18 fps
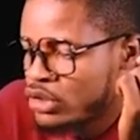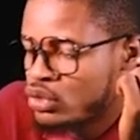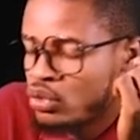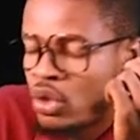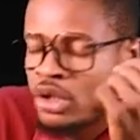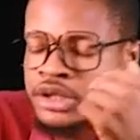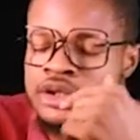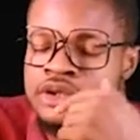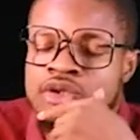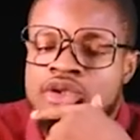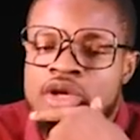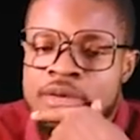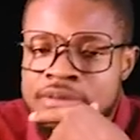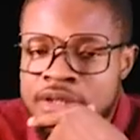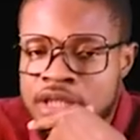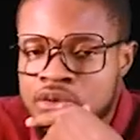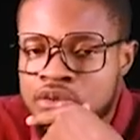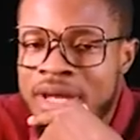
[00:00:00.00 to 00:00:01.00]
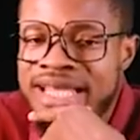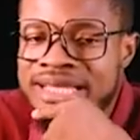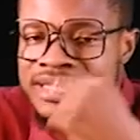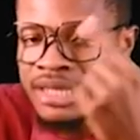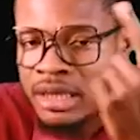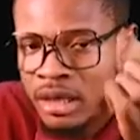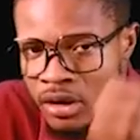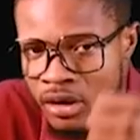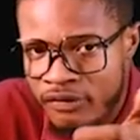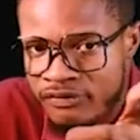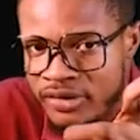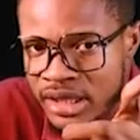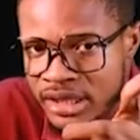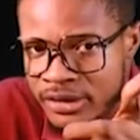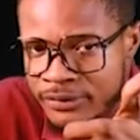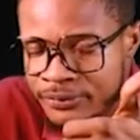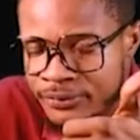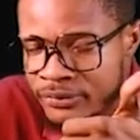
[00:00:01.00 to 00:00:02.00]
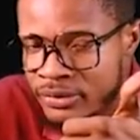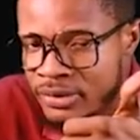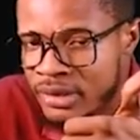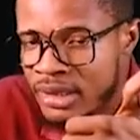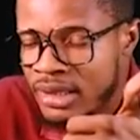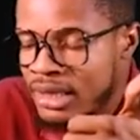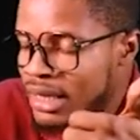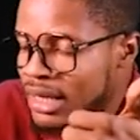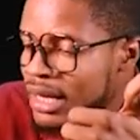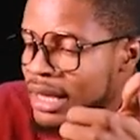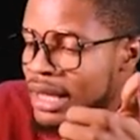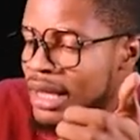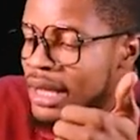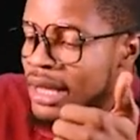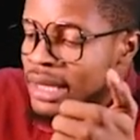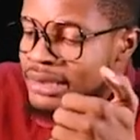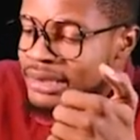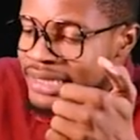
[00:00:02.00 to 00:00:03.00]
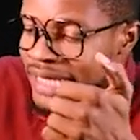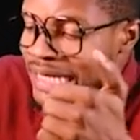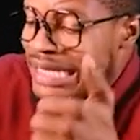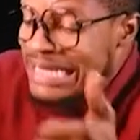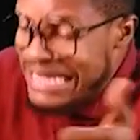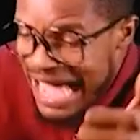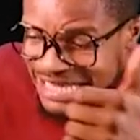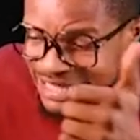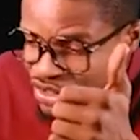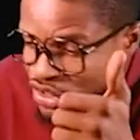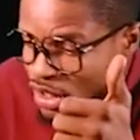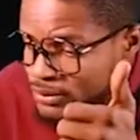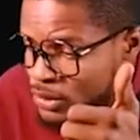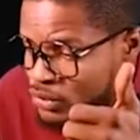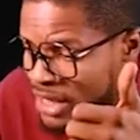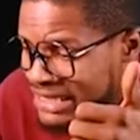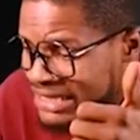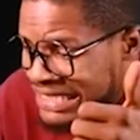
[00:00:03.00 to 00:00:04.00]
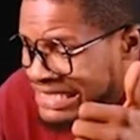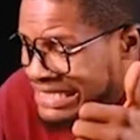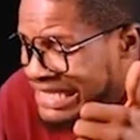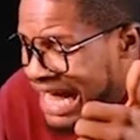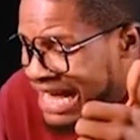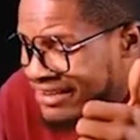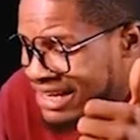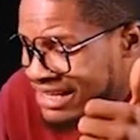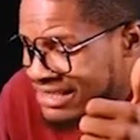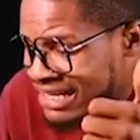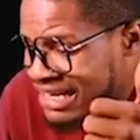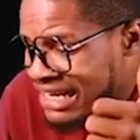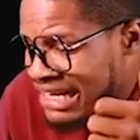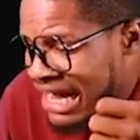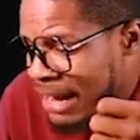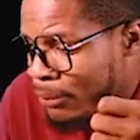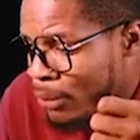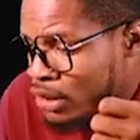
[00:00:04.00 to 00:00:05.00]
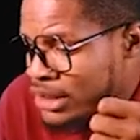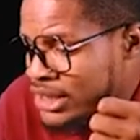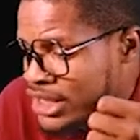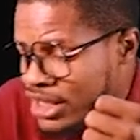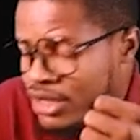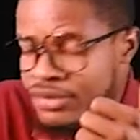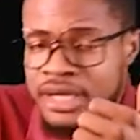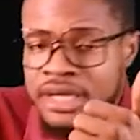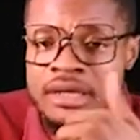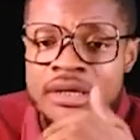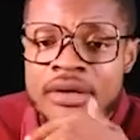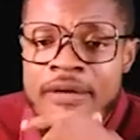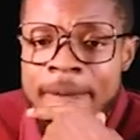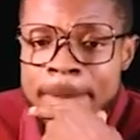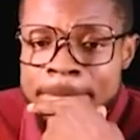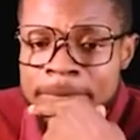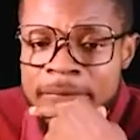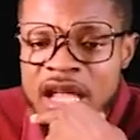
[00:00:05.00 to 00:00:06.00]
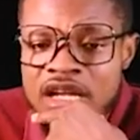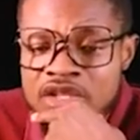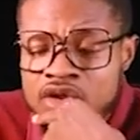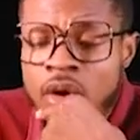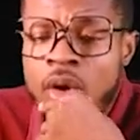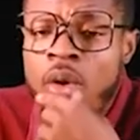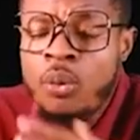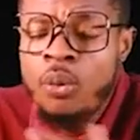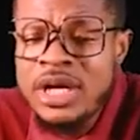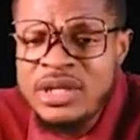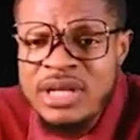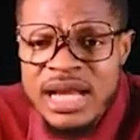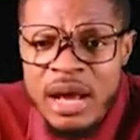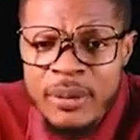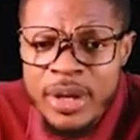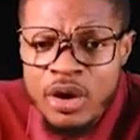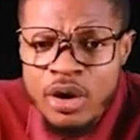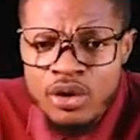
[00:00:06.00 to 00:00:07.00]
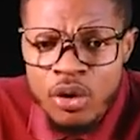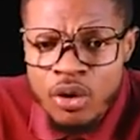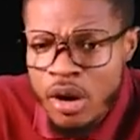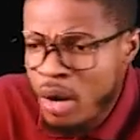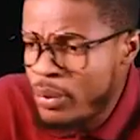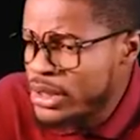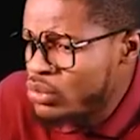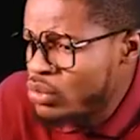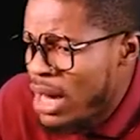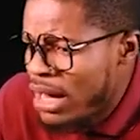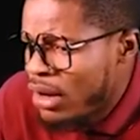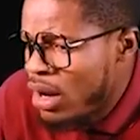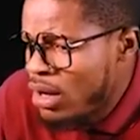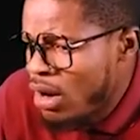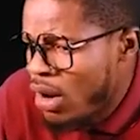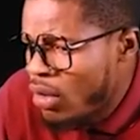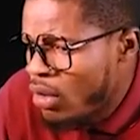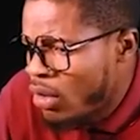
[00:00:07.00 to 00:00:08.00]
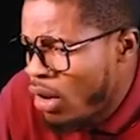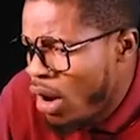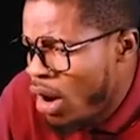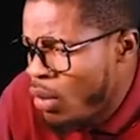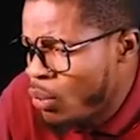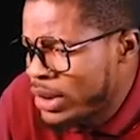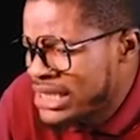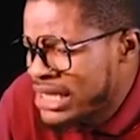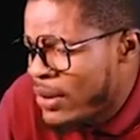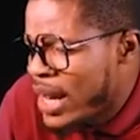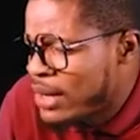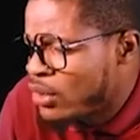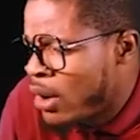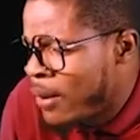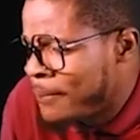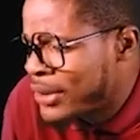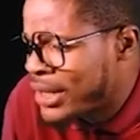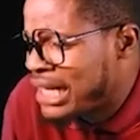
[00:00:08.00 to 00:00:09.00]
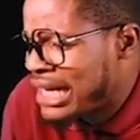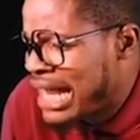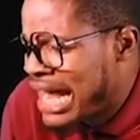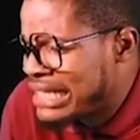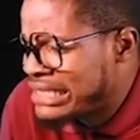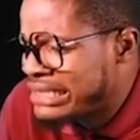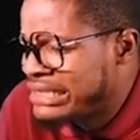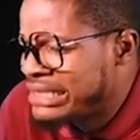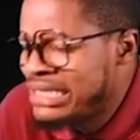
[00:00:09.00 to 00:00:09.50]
is what? Substituent. Lovely. The next substituent is directly in carbon 3. So which one are we going to go with? We are going to go with our numbering like